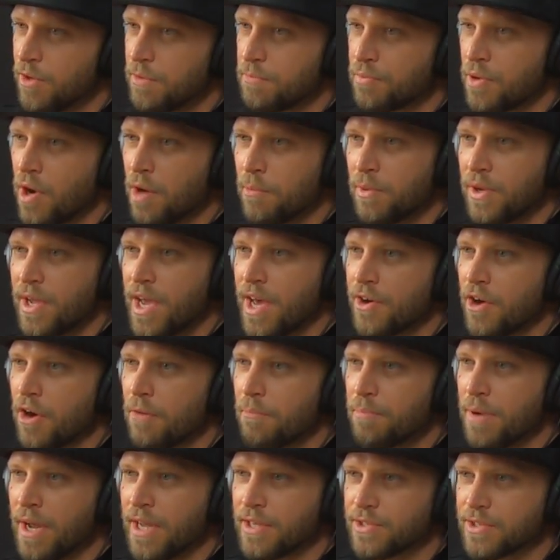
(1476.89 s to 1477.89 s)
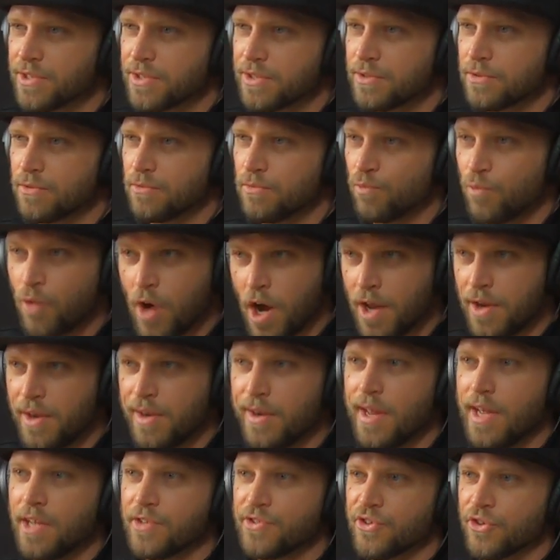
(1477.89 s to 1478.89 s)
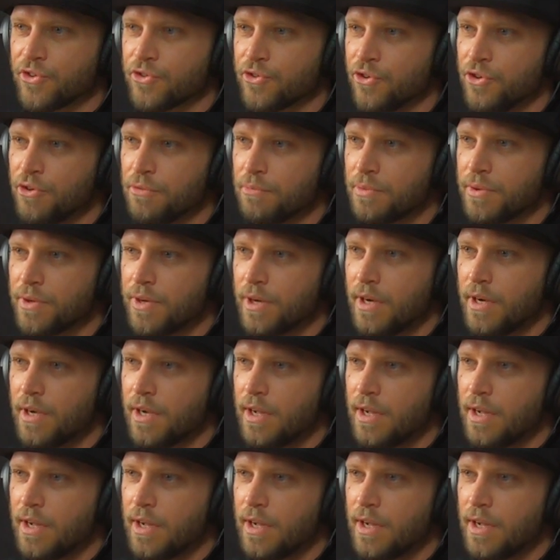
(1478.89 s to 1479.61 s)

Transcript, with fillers: we'd probably had our best run as a group